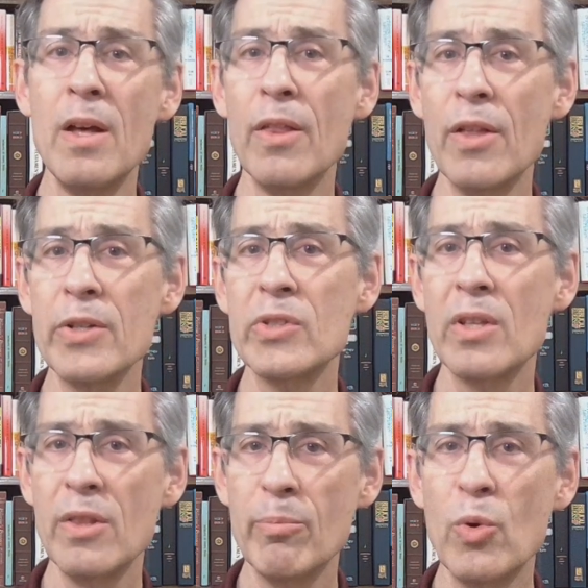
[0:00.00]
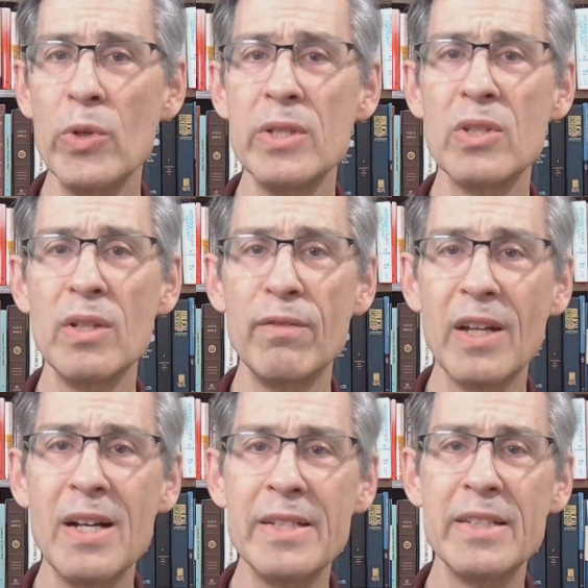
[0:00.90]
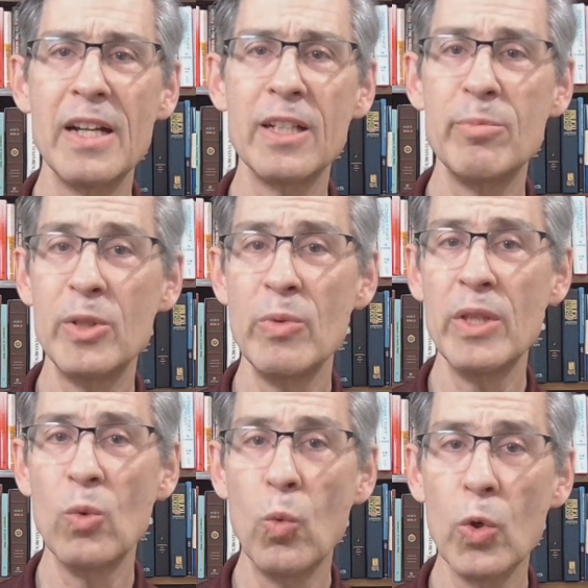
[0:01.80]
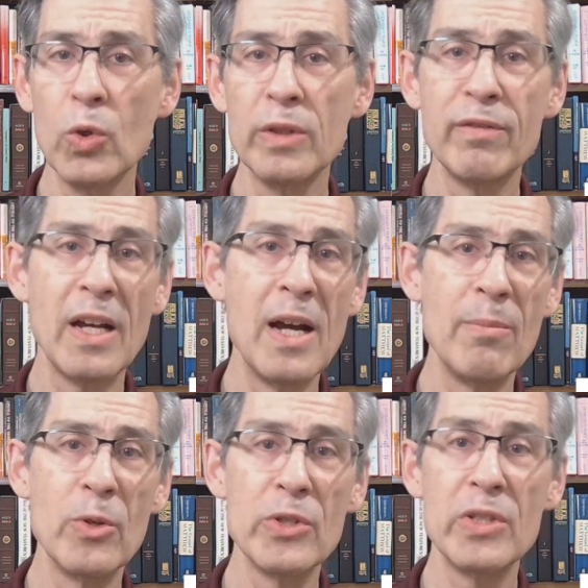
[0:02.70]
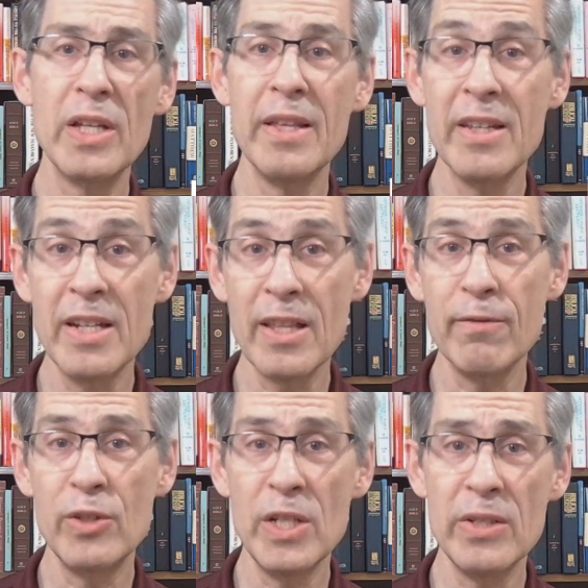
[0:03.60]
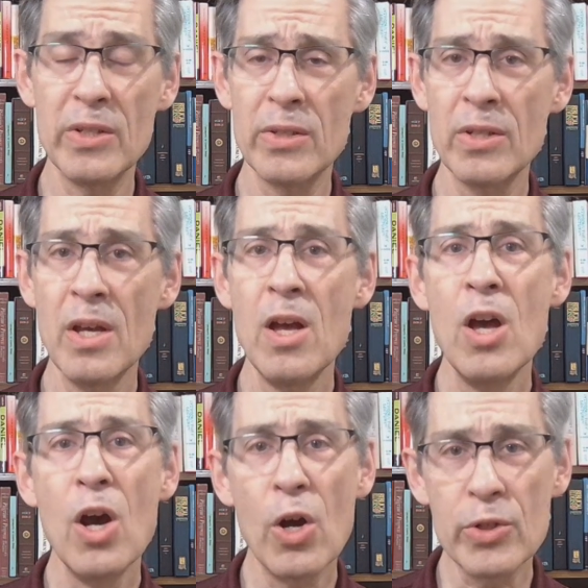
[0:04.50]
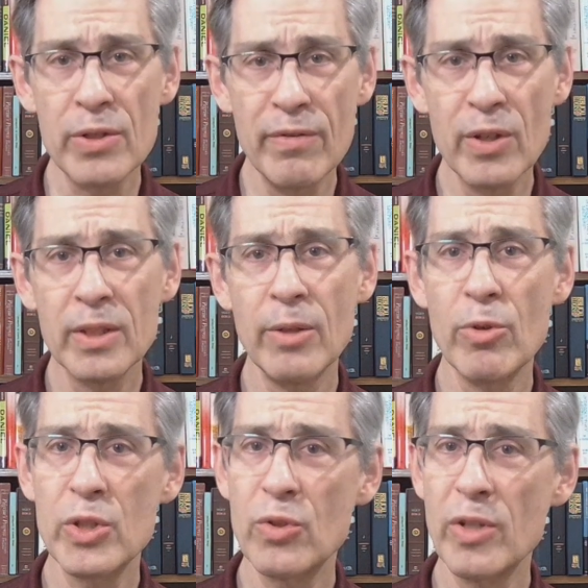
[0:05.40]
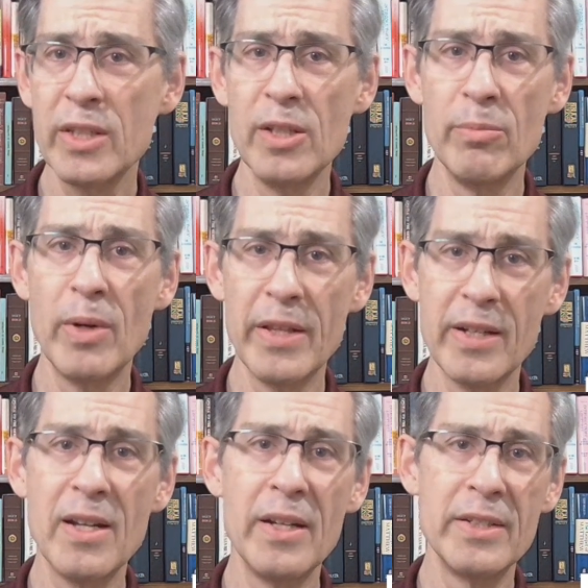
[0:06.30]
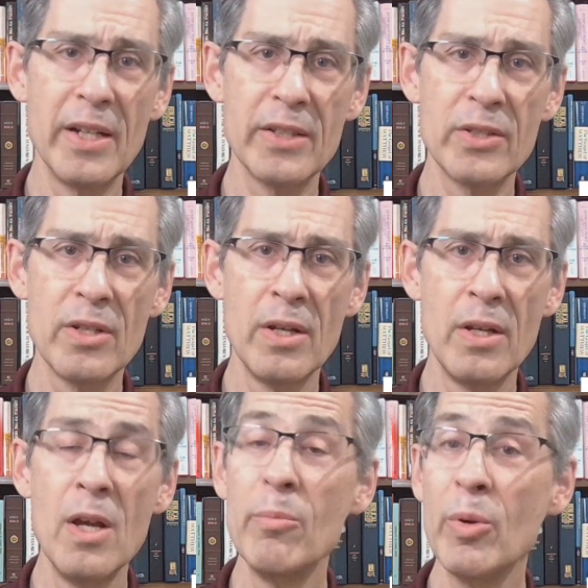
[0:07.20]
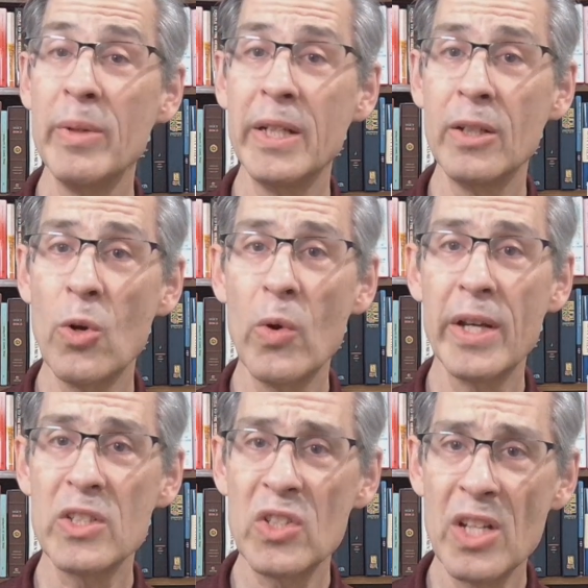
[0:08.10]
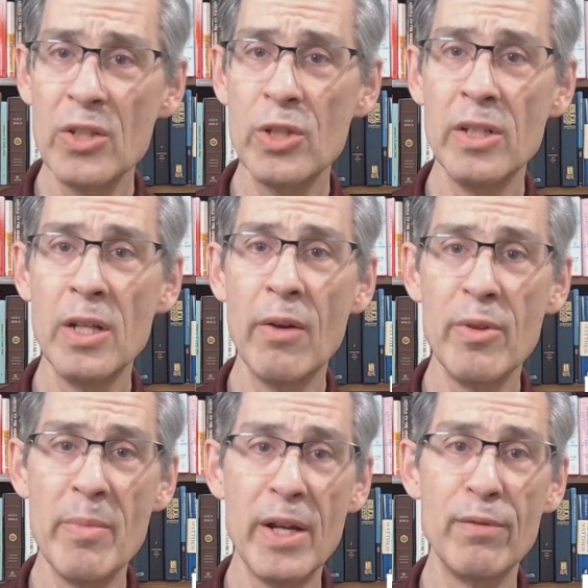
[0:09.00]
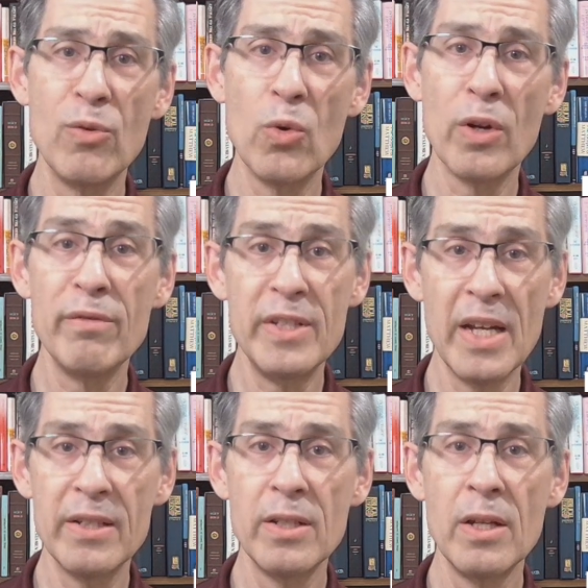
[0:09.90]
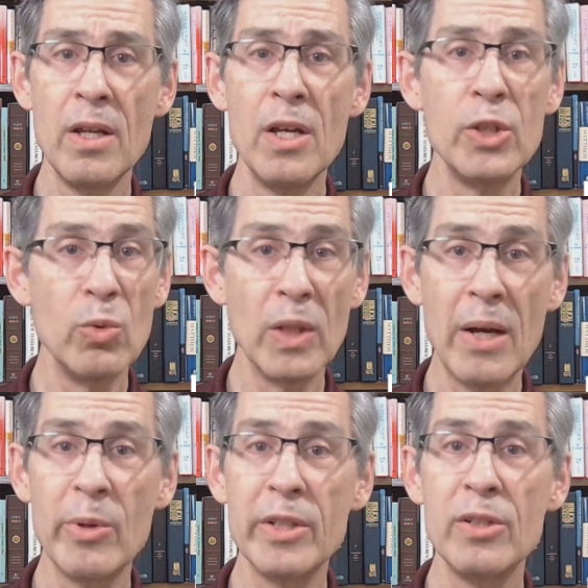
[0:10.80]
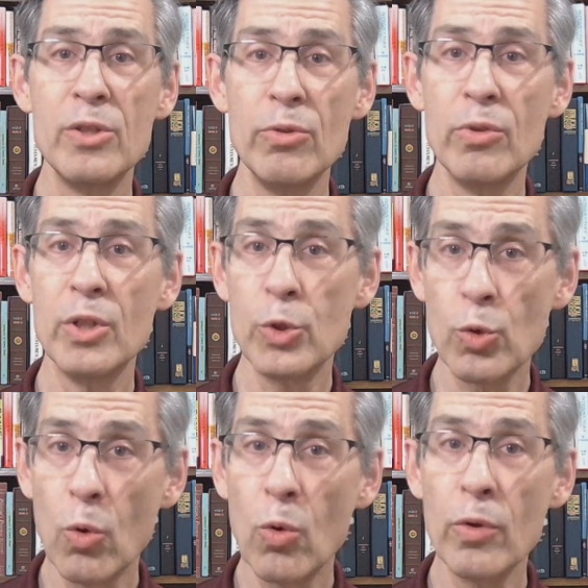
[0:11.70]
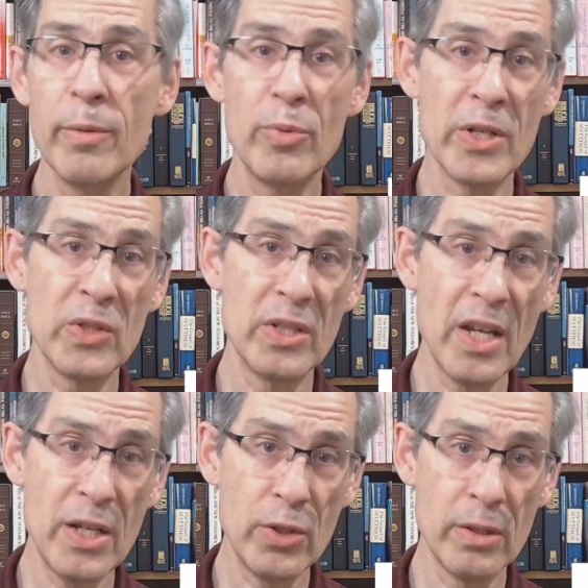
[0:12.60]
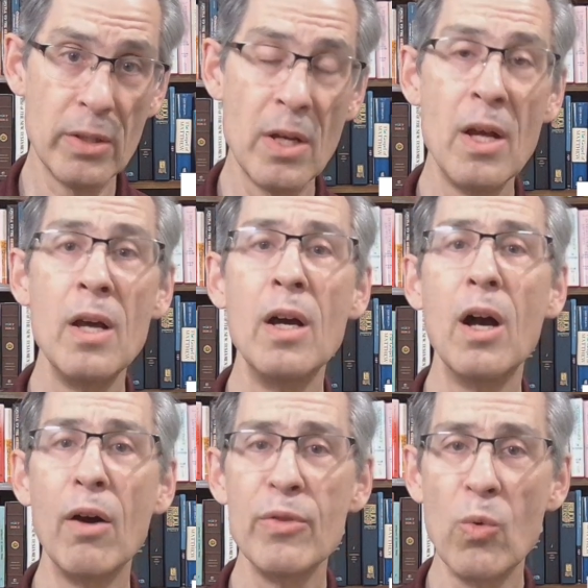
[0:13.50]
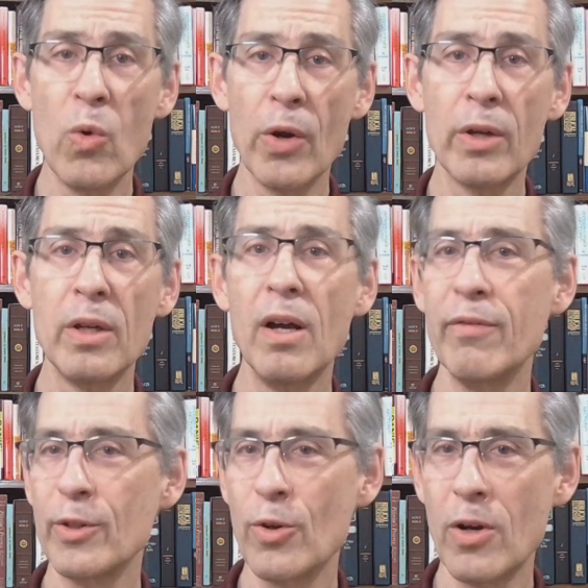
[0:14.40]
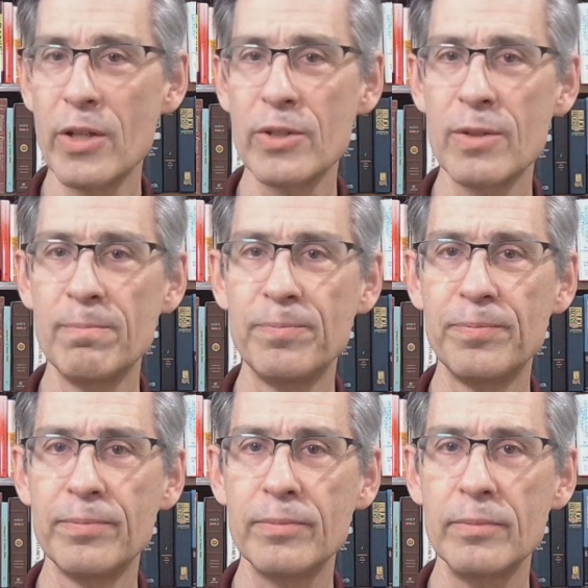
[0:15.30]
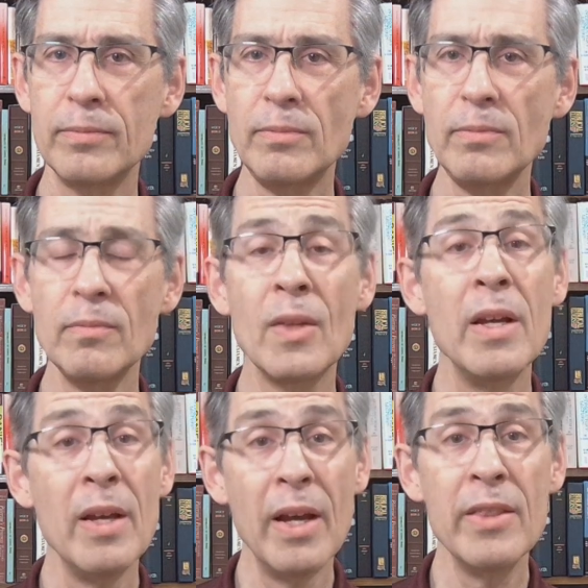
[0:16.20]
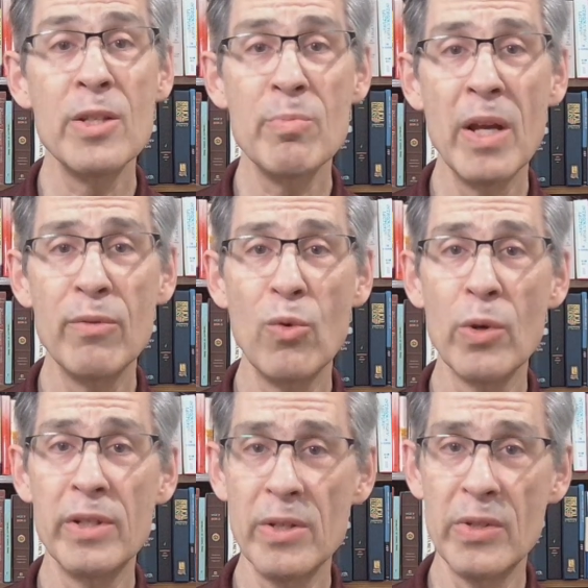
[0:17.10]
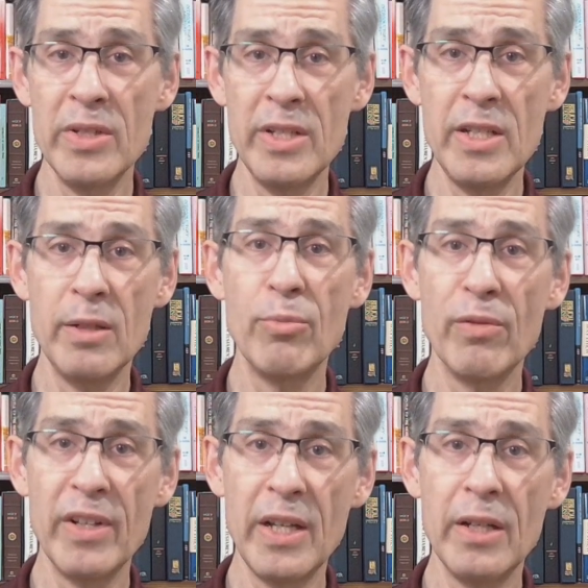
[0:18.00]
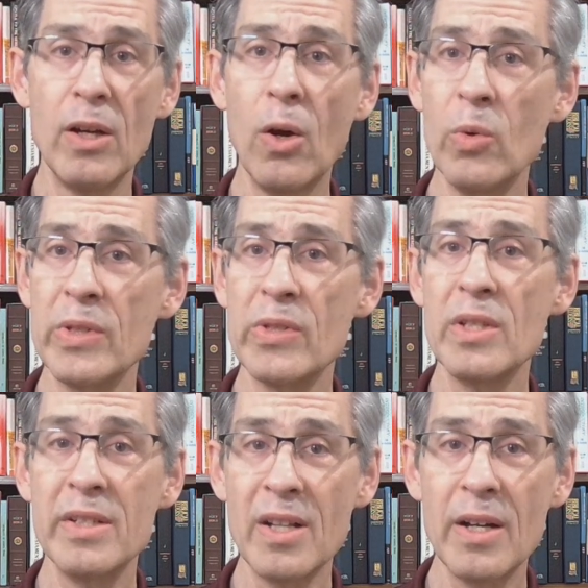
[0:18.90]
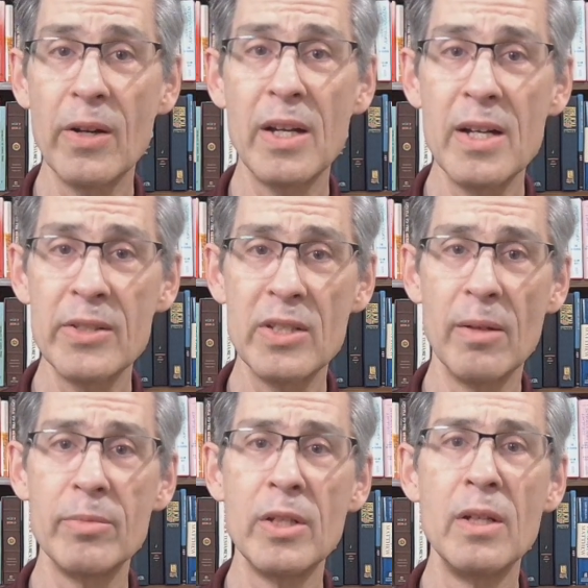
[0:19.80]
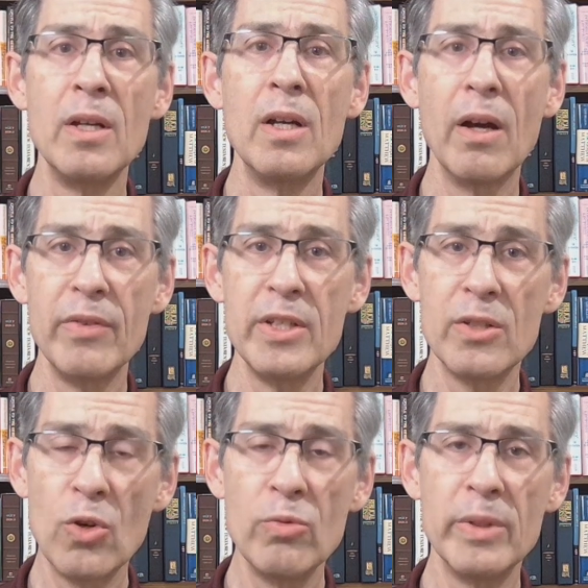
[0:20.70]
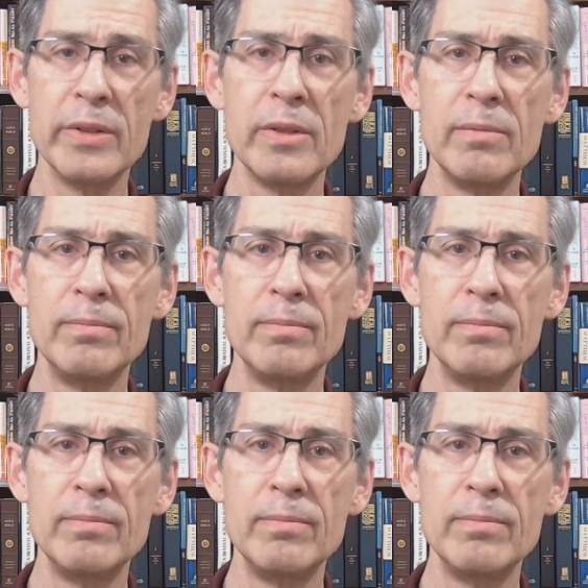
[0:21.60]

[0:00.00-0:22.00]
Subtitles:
Thus, the points of contact between the world of commerce and the death of Jesus are severely restricted by the context, permitting no extension of the metaphor of debt to allow it to control the presentation of the work of the cross. And this metaphor does indeed pervade Owen's entire concept of the atonement.